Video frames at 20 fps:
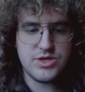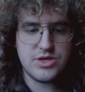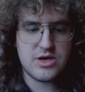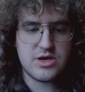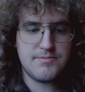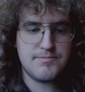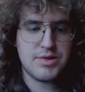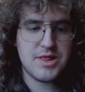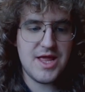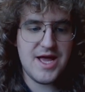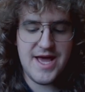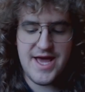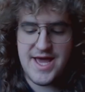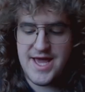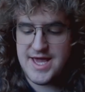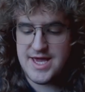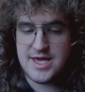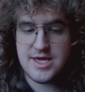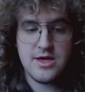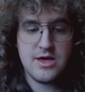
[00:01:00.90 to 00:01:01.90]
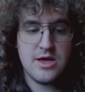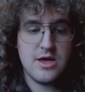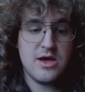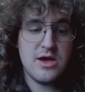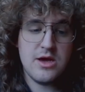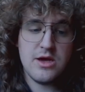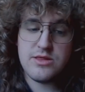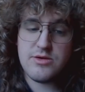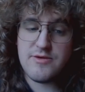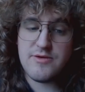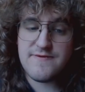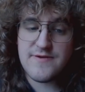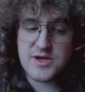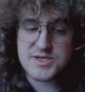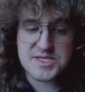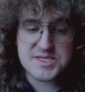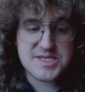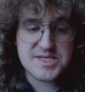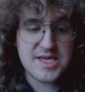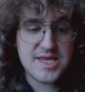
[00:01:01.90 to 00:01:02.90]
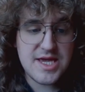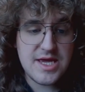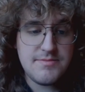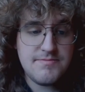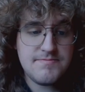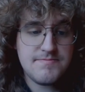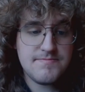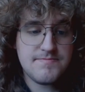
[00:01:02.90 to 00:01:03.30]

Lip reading: can play the reverse Sicilian.